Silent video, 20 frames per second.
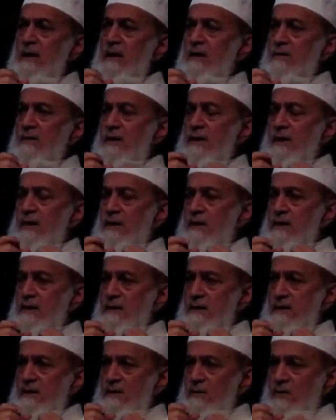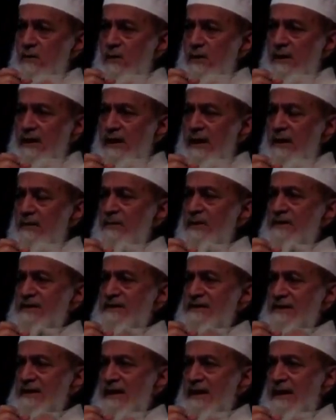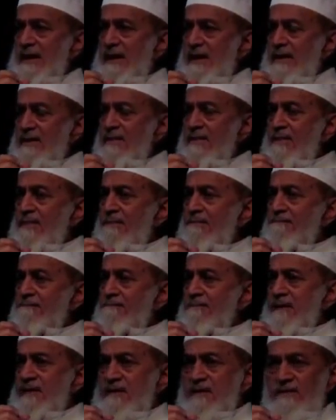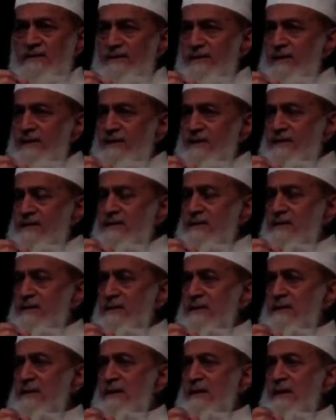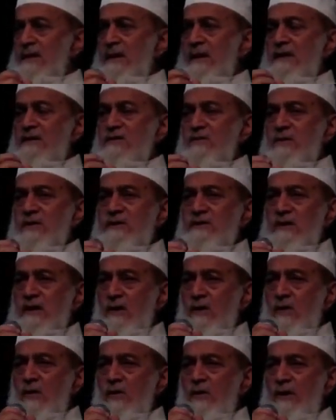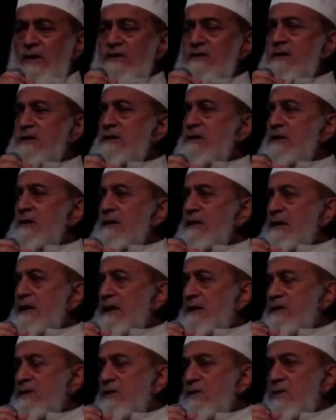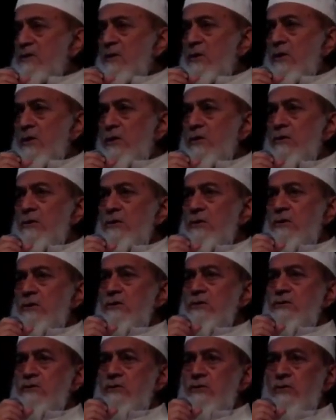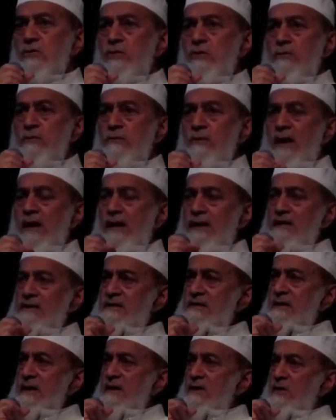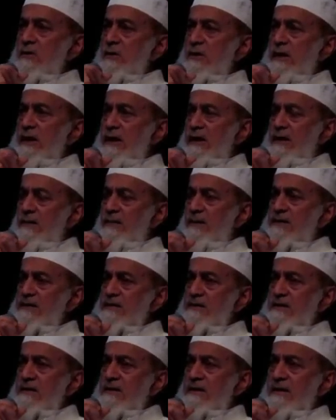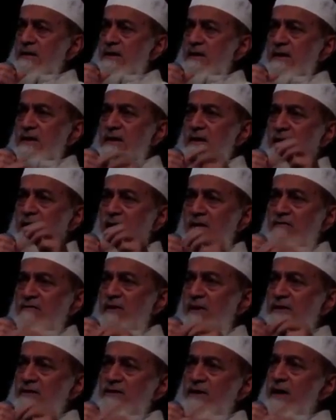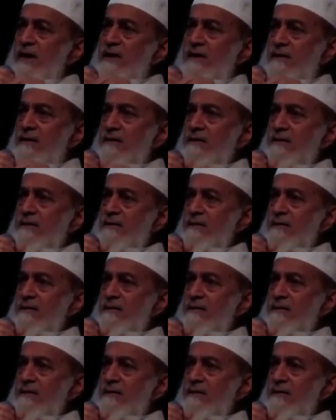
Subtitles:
our all habits are different. As we say always, that no two minds are unanimous in everything